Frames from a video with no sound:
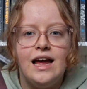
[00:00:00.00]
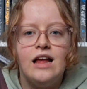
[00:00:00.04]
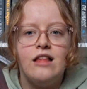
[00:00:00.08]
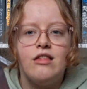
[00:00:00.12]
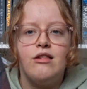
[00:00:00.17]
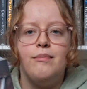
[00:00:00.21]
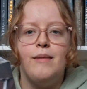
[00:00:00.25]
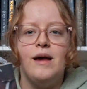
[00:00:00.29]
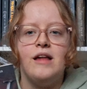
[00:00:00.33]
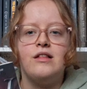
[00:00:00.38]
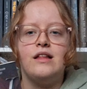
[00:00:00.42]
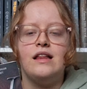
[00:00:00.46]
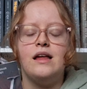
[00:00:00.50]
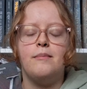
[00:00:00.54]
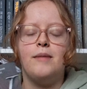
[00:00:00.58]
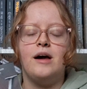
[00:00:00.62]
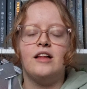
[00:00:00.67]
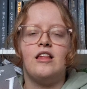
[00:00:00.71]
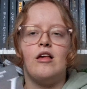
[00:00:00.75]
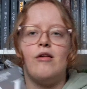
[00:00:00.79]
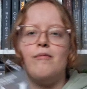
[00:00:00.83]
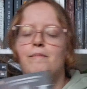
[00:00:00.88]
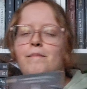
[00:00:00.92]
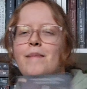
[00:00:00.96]
It's basically
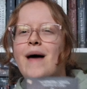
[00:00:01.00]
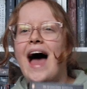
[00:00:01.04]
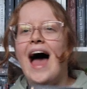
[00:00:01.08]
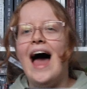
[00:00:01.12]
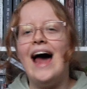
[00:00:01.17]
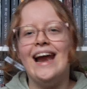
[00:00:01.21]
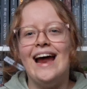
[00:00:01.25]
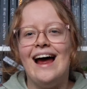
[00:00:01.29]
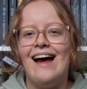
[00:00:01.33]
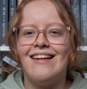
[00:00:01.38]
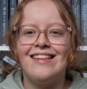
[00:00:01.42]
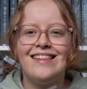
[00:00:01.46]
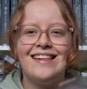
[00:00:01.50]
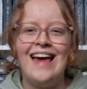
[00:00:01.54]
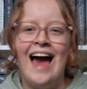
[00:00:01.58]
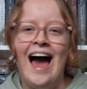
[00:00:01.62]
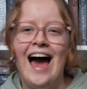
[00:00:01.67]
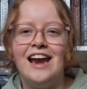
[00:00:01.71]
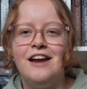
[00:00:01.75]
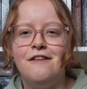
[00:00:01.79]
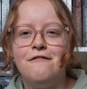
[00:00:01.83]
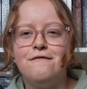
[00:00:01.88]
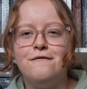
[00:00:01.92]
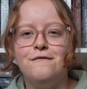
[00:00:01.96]
about this badass
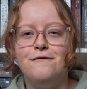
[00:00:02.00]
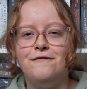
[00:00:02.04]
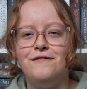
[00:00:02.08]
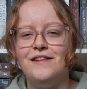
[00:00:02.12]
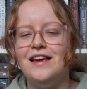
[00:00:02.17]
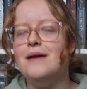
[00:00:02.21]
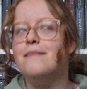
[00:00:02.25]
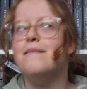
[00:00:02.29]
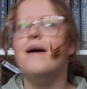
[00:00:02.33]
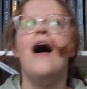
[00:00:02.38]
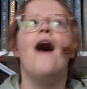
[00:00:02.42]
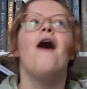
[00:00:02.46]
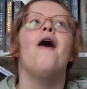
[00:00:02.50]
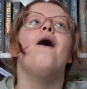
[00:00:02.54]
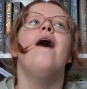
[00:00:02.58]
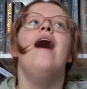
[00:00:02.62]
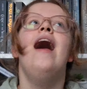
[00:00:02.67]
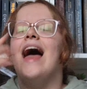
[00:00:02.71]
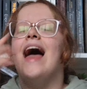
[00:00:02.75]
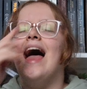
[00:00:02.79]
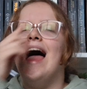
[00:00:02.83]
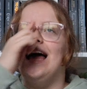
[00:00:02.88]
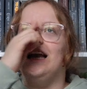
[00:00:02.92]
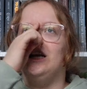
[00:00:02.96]
kind of female,
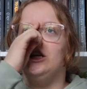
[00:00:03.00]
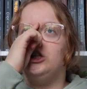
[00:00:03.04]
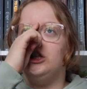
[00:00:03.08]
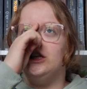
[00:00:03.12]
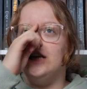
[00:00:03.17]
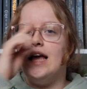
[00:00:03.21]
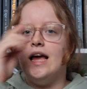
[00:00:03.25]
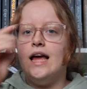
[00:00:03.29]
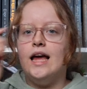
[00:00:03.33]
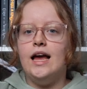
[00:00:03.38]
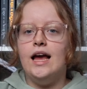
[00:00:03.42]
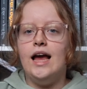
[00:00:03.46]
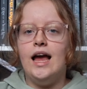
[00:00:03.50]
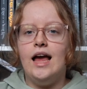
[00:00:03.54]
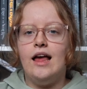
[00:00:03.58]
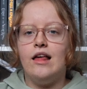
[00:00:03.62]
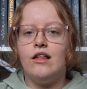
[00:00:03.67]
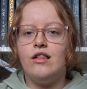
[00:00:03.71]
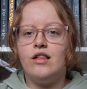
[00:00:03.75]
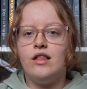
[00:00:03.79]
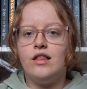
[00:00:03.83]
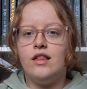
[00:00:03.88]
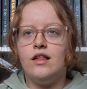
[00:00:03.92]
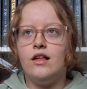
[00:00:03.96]
and she
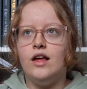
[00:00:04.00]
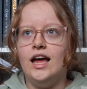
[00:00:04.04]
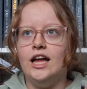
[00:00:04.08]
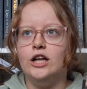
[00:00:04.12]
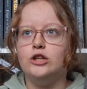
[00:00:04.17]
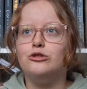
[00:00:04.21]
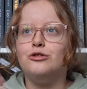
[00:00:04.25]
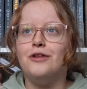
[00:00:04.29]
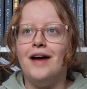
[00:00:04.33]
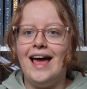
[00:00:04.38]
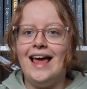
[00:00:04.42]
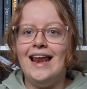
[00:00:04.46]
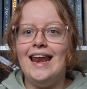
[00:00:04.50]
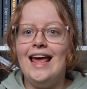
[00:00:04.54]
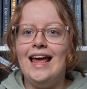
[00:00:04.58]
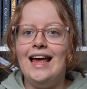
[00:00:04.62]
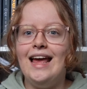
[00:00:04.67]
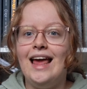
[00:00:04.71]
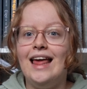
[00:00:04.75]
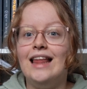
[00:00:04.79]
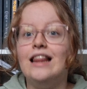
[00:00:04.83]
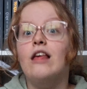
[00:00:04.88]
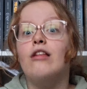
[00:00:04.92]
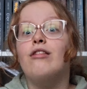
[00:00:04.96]
is in training
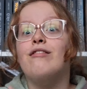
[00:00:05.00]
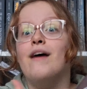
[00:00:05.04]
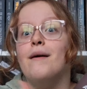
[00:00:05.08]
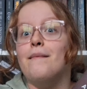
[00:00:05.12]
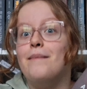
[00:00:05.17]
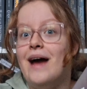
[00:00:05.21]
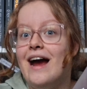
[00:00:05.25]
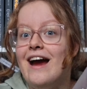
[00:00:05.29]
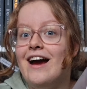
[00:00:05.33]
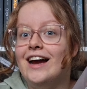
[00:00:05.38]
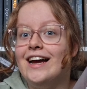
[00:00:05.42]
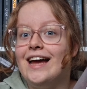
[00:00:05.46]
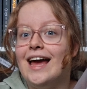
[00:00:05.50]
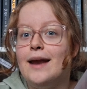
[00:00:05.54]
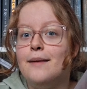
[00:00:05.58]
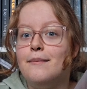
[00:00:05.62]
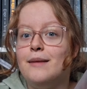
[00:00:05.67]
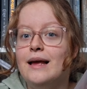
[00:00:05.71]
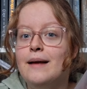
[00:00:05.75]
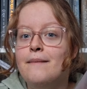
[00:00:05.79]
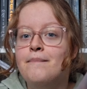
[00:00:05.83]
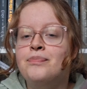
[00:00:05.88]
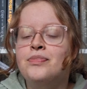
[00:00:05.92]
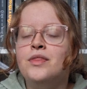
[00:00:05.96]
in this Vampire
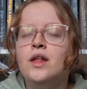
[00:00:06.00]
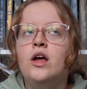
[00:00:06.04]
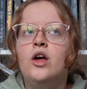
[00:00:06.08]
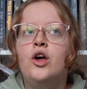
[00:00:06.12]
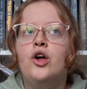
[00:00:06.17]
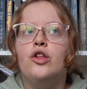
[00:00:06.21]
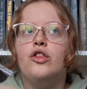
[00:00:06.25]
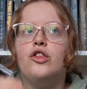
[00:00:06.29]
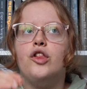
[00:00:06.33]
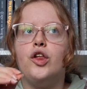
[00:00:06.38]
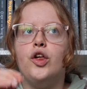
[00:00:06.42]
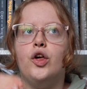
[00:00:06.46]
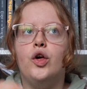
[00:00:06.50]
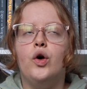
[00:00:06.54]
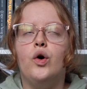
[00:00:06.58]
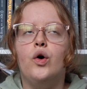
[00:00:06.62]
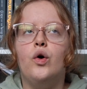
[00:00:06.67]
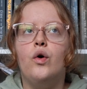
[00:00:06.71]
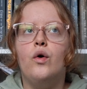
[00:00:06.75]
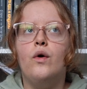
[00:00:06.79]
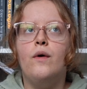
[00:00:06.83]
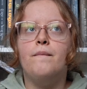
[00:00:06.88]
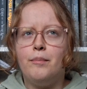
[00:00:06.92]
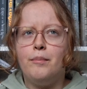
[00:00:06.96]
Academy
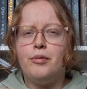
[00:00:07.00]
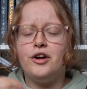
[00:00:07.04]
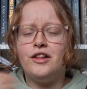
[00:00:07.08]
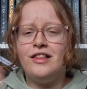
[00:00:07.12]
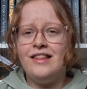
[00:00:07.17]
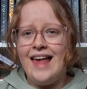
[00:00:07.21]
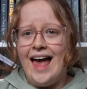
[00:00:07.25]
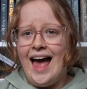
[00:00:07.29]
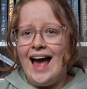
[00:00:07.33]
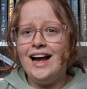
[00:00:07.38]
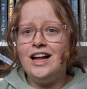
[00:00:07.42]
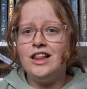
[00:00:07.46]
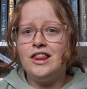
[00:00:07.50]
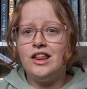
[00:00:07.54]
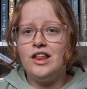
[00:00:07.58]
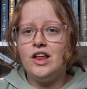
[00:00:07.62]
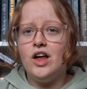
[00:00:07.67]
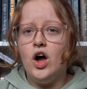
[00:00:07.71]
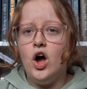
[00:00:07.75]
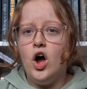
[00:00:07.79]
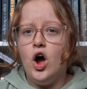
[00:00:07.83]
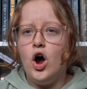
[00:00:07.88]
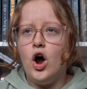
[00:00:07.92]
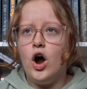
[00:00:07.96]
to protect
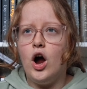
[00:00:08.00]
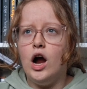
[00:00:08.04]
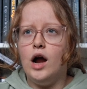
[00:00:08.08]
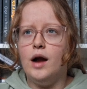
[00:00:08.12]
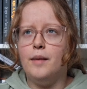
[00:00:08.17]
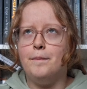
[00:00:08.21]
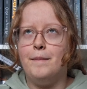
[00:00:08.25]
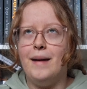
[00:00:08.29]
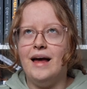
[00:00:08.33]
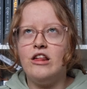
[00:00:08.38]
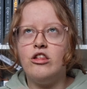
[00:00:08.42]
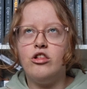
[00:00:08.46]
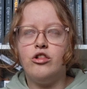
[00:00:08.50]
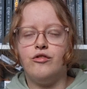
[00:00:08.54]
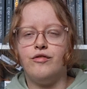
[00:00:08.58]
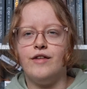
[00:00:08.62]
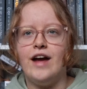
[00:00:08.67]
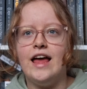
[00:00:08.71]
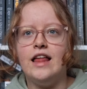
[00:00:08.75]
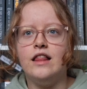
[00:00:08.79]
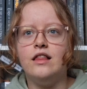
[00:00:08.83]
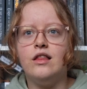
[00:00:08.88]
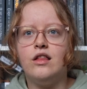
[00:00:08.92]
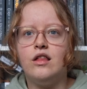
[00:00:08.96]
her best
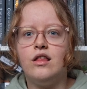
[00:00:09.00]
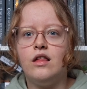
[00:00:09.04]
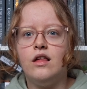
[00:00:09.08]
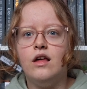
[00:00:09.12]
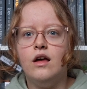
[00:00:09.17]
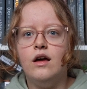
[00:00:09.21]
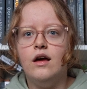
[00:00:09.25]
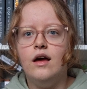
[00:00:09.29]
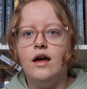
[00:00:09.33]
friends.